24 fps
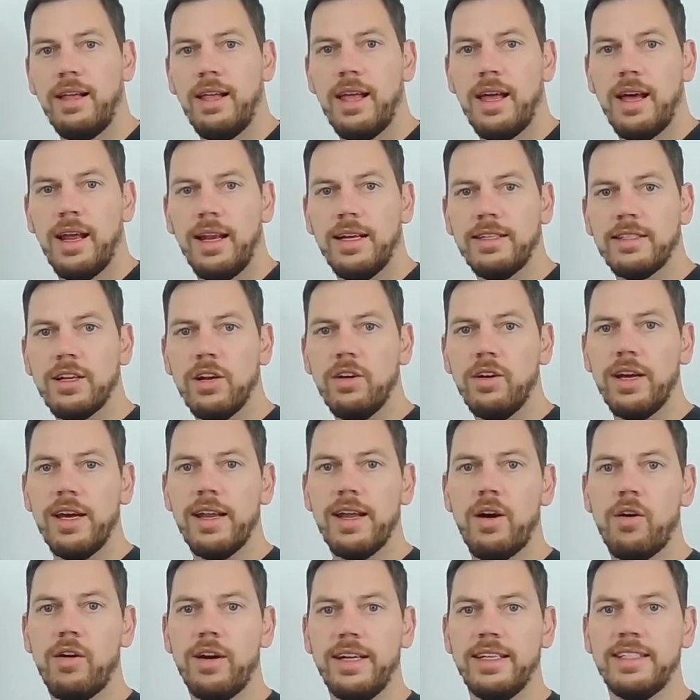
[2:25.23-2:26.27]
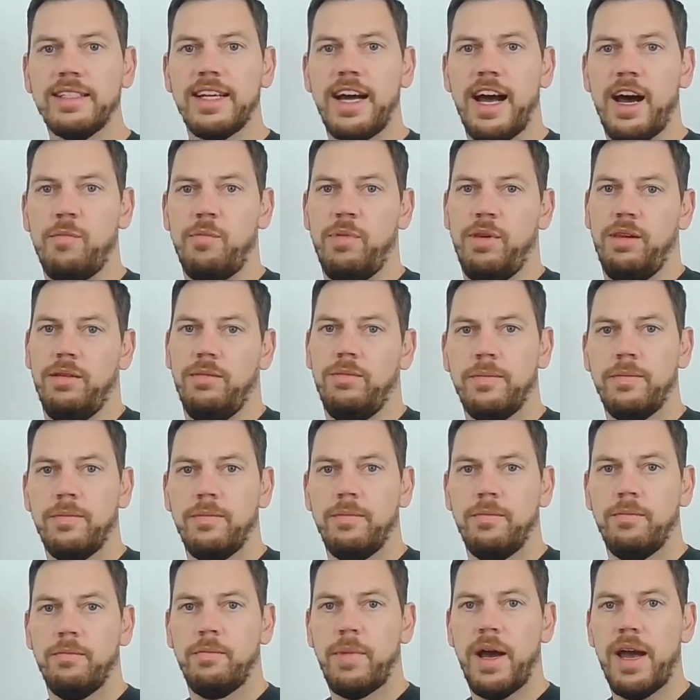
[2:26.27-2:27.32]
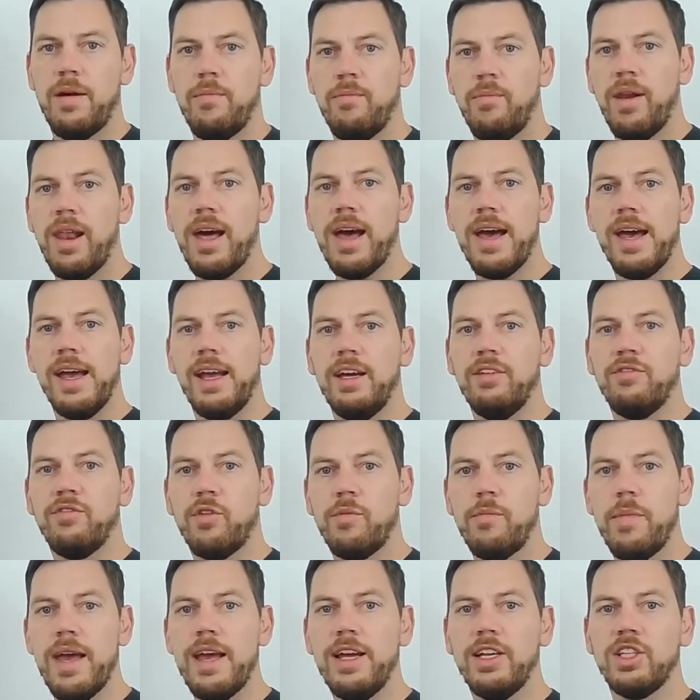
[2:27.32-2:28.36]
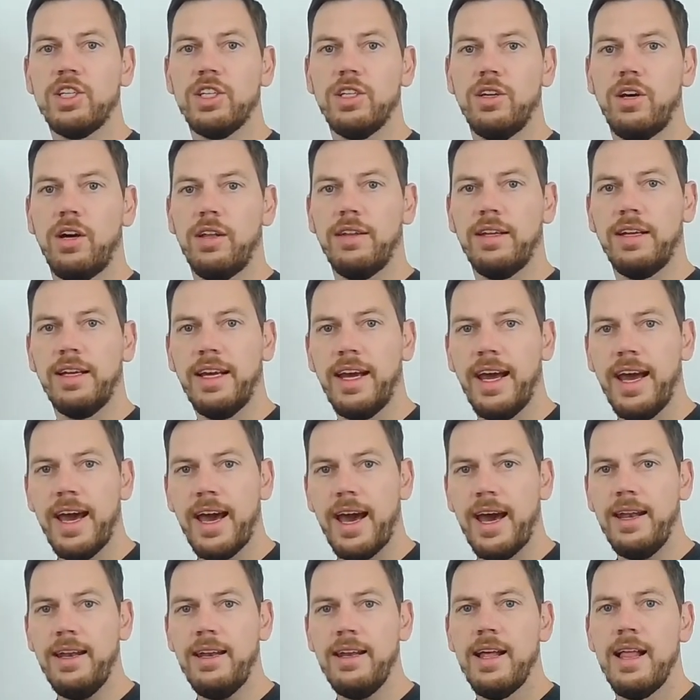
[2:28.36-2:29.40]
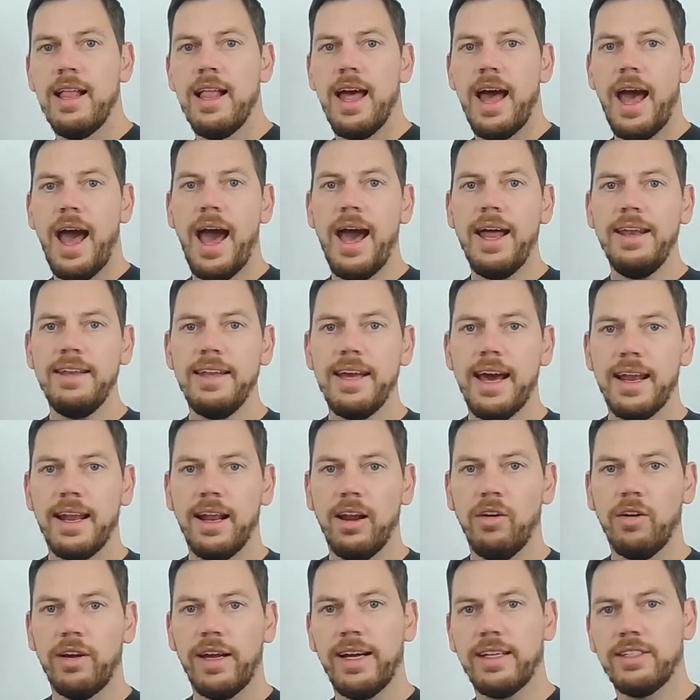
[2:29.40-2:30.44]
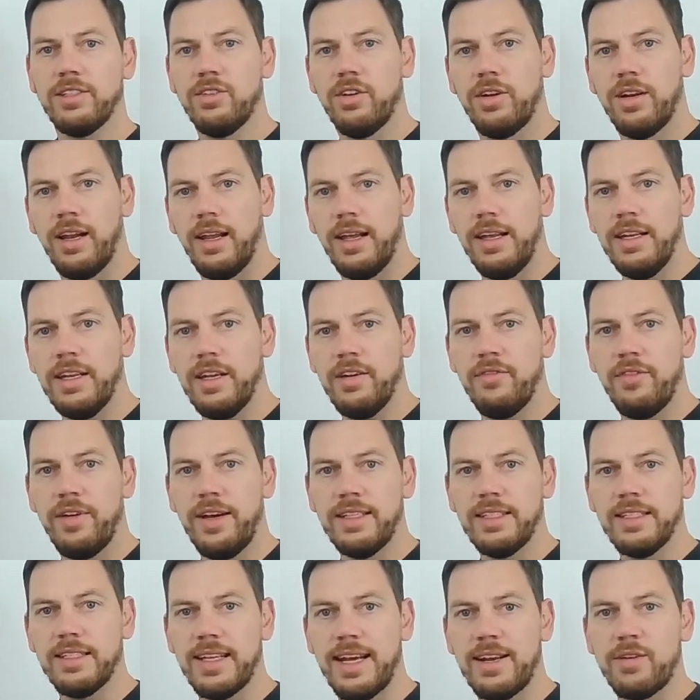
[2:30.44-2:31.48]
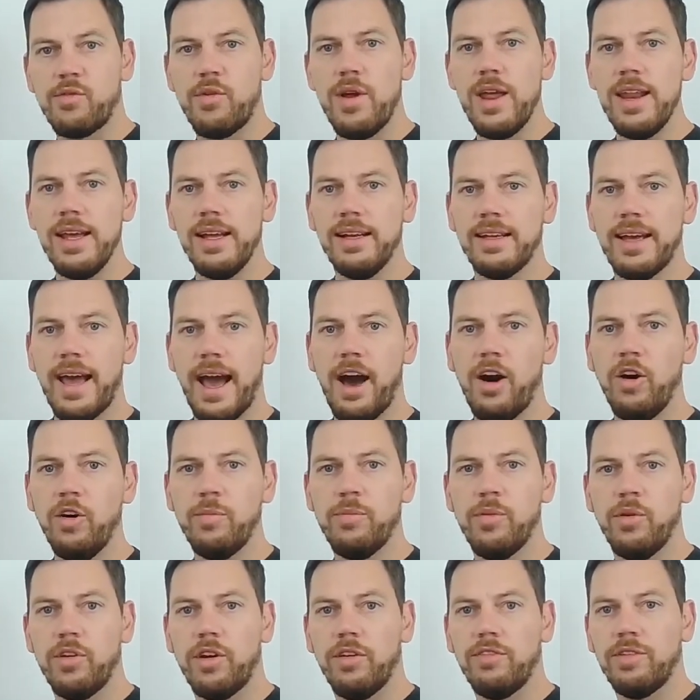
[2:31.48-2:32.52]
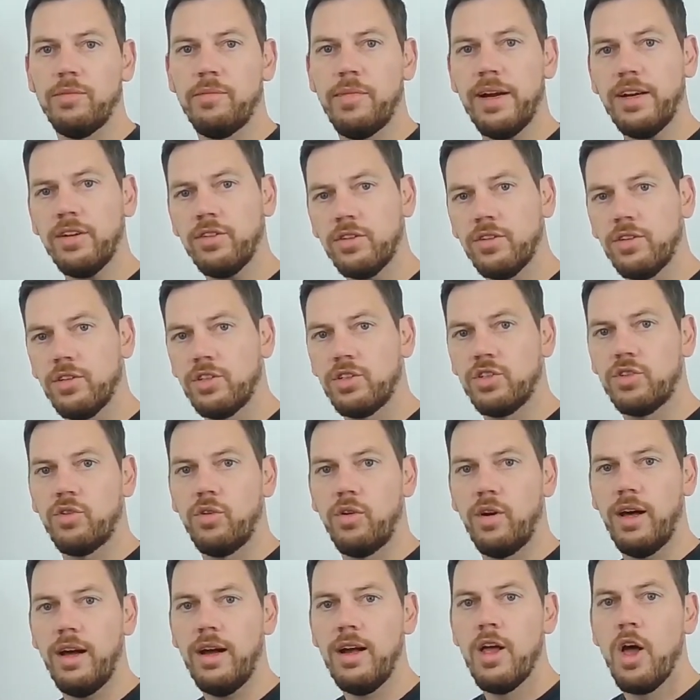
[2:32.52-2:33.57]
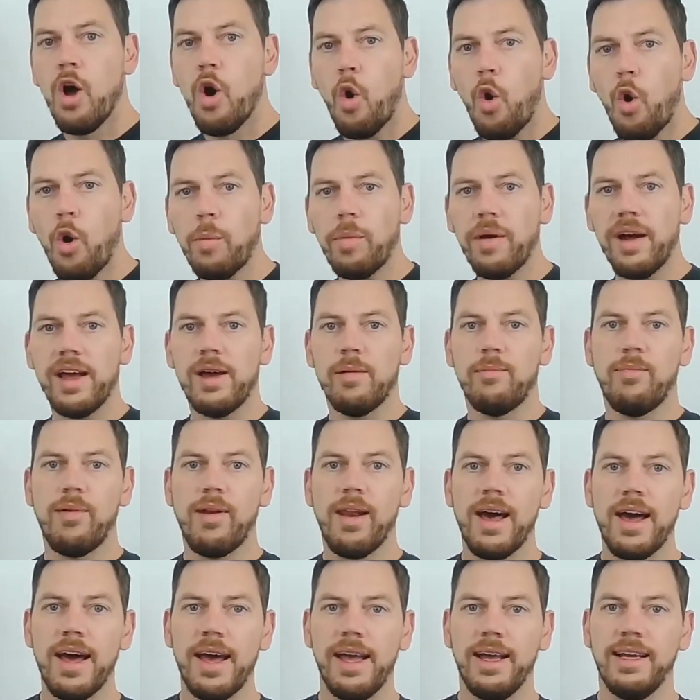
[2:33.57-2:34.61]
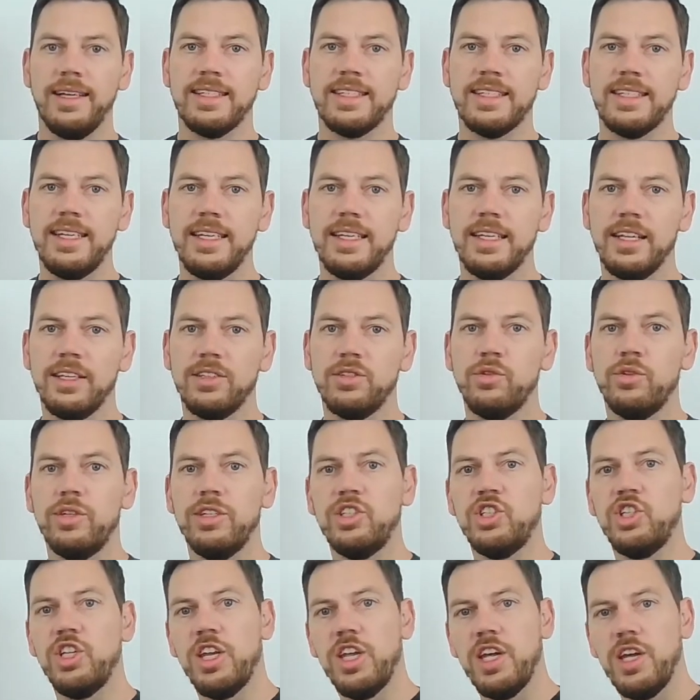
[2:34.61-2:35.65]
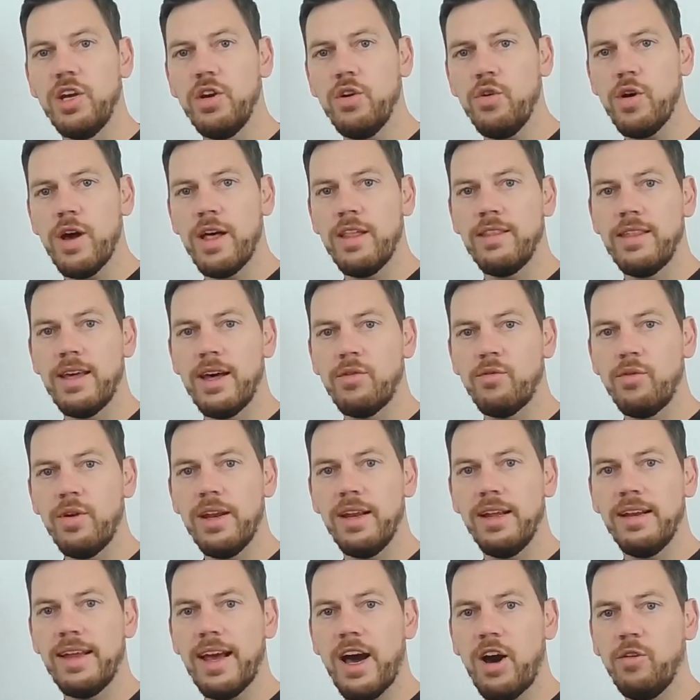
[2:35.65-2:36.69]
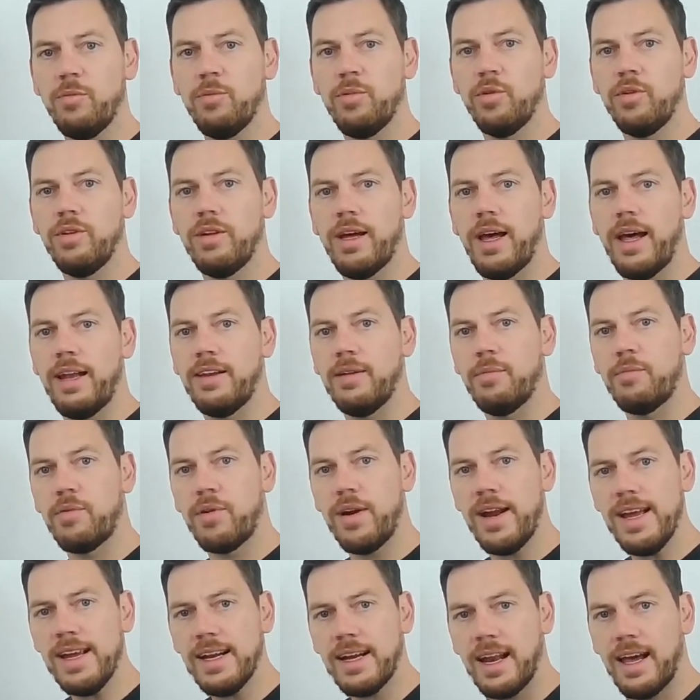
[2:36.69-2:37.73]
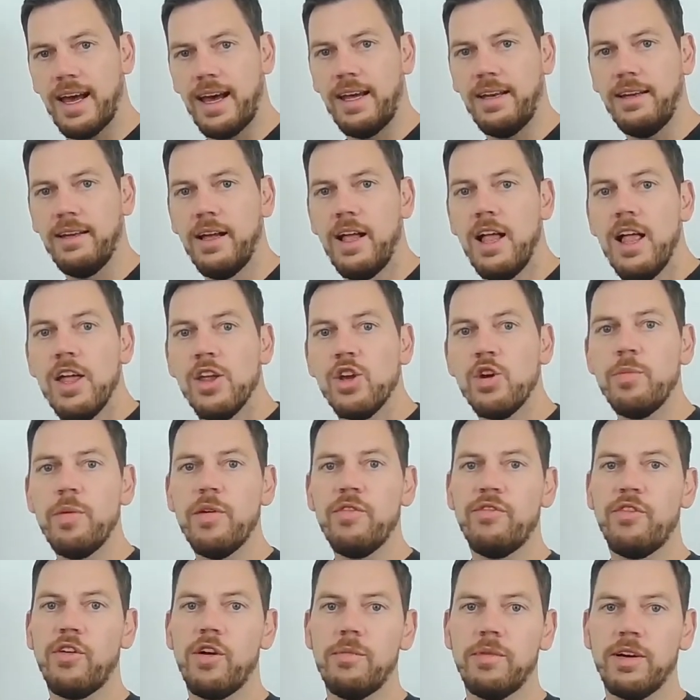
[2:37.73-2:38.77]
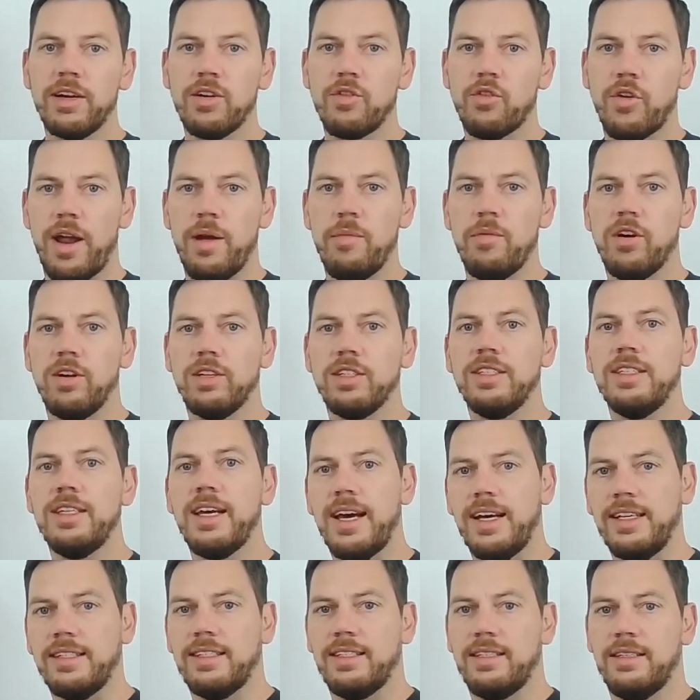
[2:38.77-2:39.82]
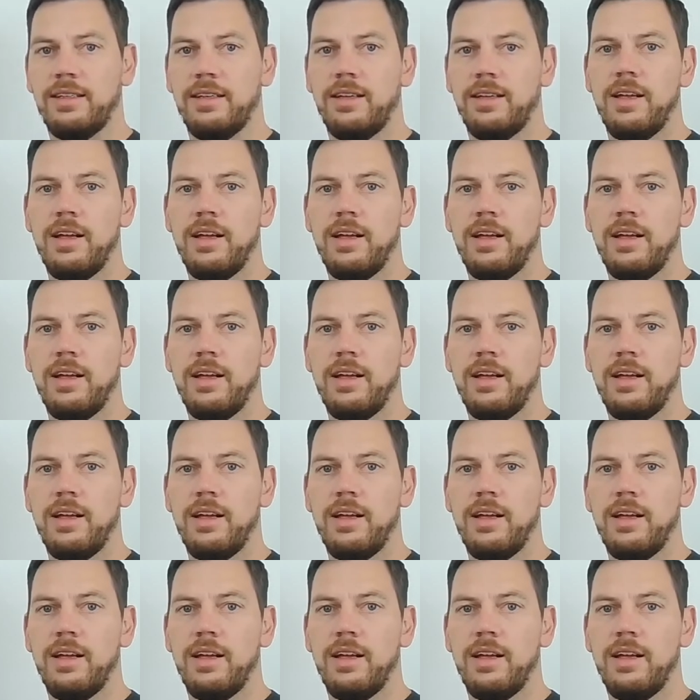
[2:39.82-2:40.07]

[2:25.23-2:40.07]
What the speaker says: Let's look at our example. By applying information on the CAN and the analog external interfaces and reading the output of the microcontroller, or by applying a signal to the GDU and then reading the output at the brake light, you perform a gray box test.